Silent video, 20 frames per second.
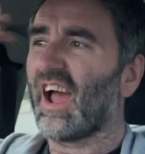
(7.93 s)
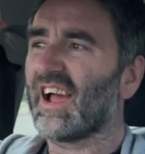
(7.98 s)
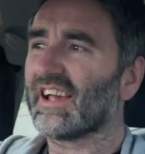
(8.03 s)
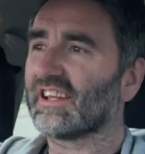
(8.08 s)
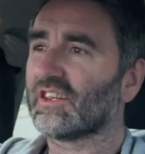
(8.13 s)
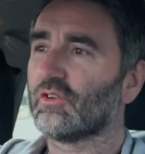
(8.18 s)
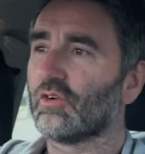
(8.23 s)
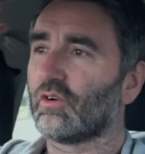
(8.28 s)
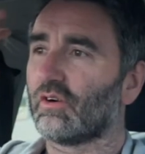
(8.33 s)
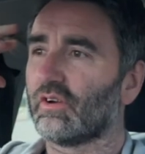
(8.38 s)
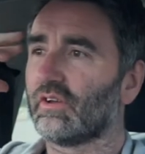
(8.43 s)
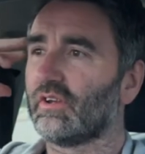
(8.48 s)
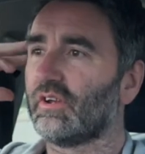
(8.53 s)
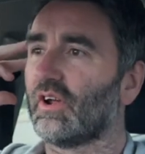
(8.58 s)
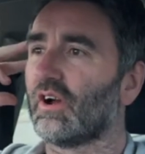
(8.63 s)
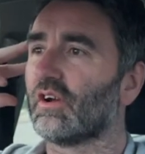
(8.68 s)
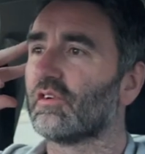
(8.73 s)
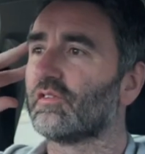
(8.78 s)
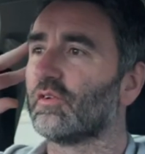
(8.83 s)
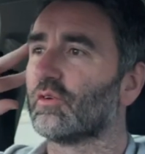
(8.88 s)
It's not, you
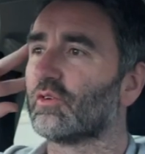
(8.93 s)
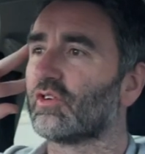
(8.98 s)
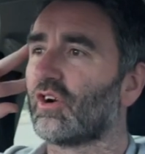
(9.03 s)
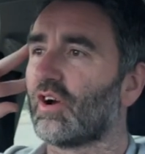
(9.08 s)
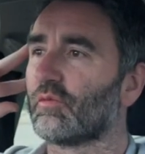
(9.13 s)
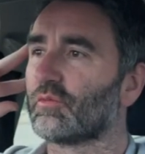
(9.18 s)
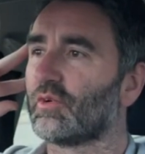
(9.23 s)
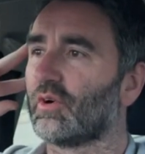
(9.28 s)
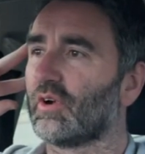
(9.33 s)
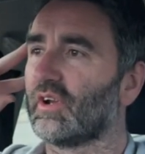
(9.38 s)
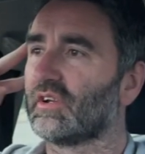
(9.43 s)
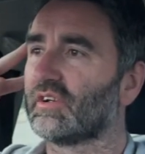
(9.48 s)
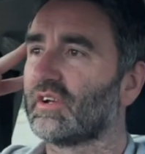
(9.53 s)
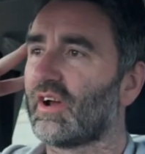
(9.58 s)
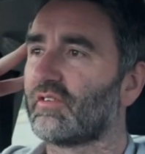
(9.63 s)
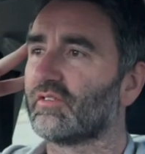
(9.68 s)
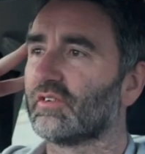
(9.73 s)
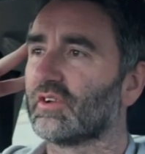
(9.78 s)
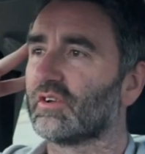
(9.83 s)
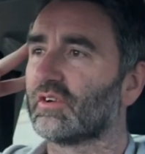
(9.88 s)
know, full-time college. You
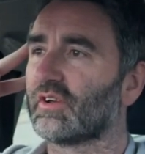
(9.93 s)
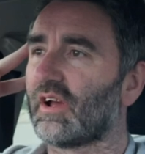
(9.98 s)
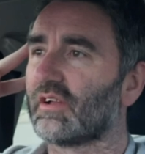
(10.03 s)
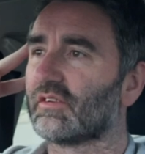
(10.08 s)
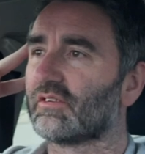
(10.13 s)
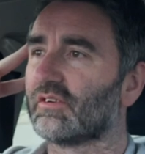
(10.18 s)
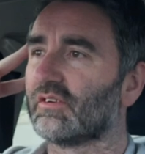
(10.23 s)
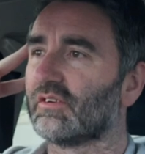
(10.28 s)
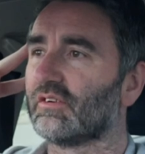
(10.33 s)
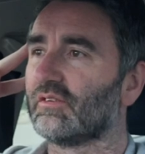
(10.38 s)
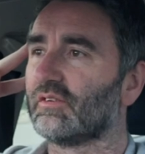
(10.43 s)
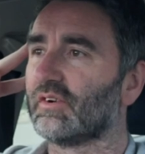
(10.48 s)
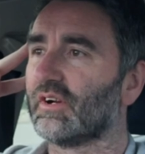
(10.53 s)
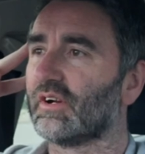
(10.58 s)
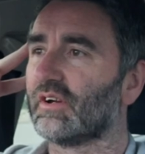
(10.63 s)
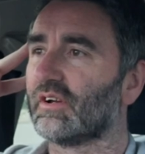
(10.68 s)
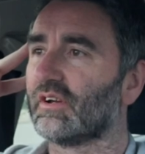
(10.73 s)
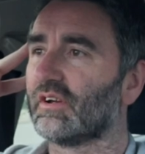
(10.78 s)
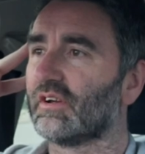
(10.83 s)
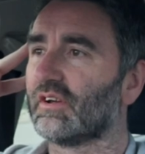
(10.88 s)
haven't had
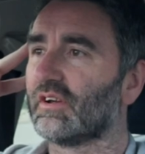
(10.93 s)
to